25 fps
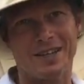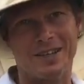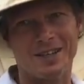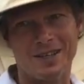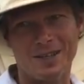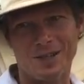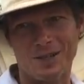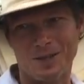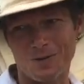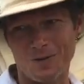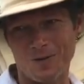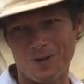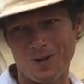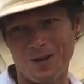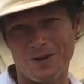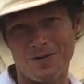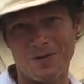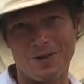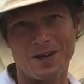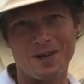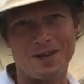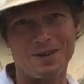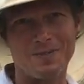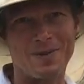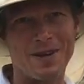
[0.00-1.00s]
destroy
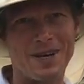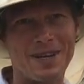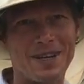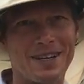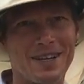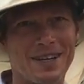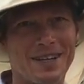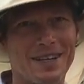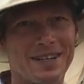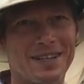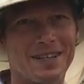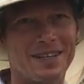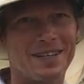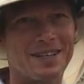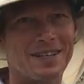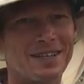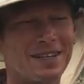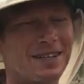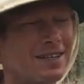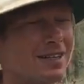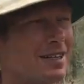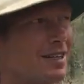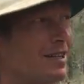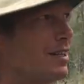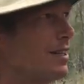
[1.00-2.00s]
everything you made then.
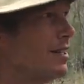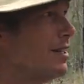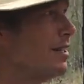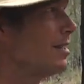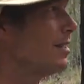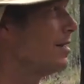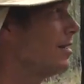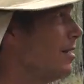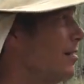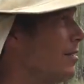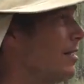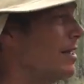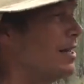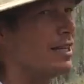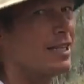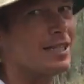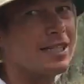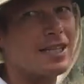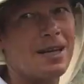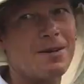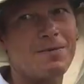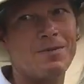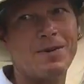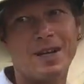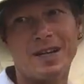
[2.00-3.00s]
Mm-hmm. And the
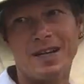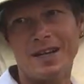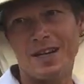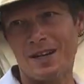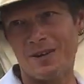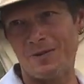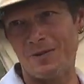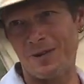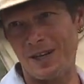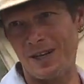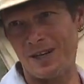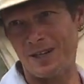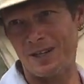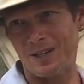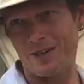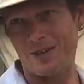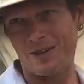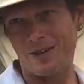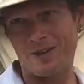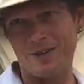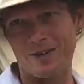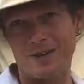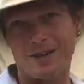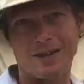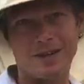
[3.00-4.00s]
same down the other end
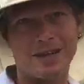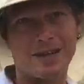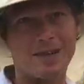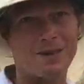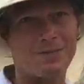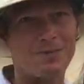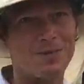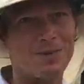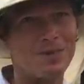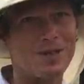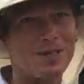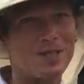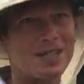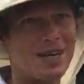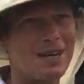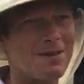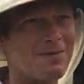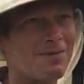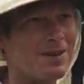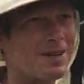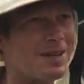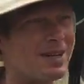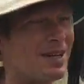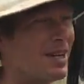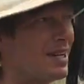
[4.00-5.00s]
too. End up doing the same thing